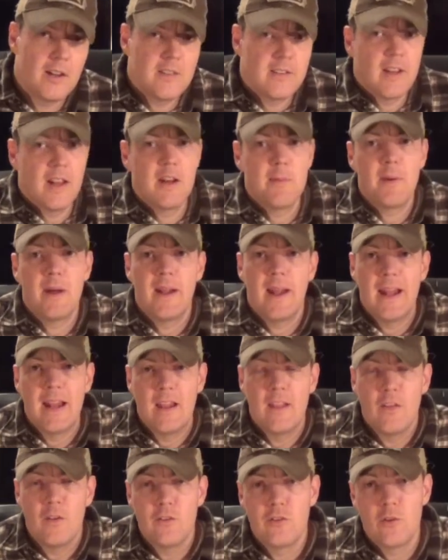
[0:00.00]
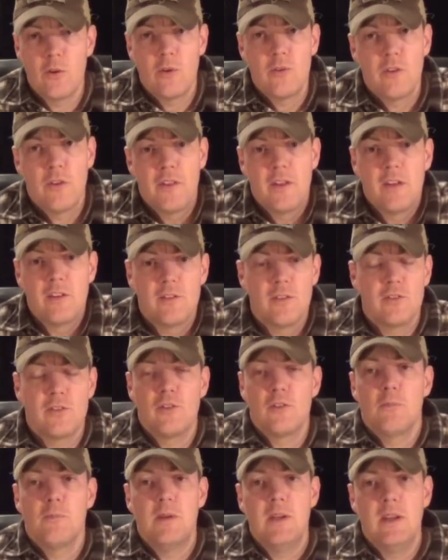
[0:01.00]
It's not about any of those sorts of things. This
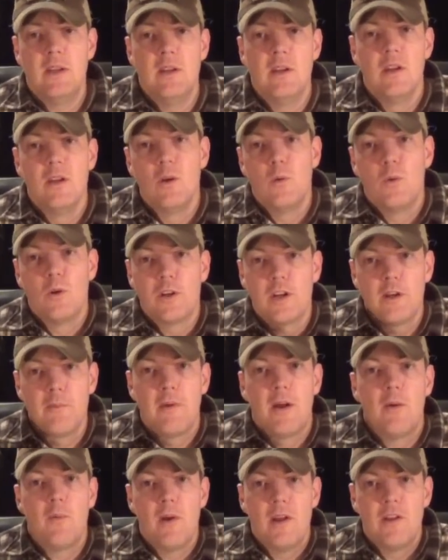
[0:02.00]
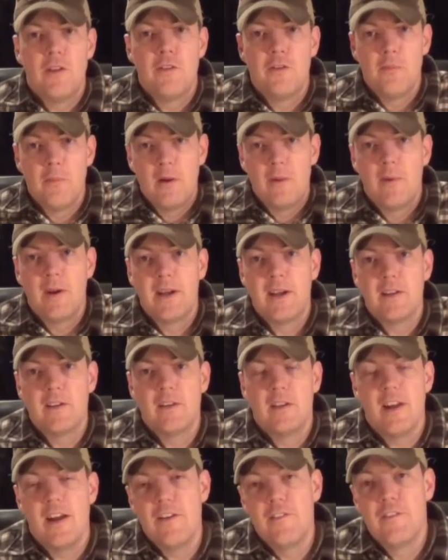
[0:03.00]
is me working my way through my
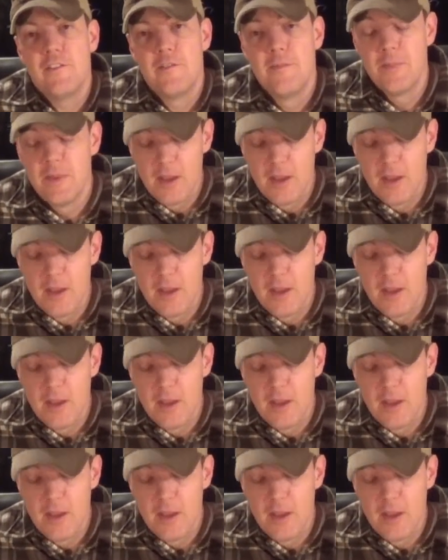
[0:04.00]
regular life.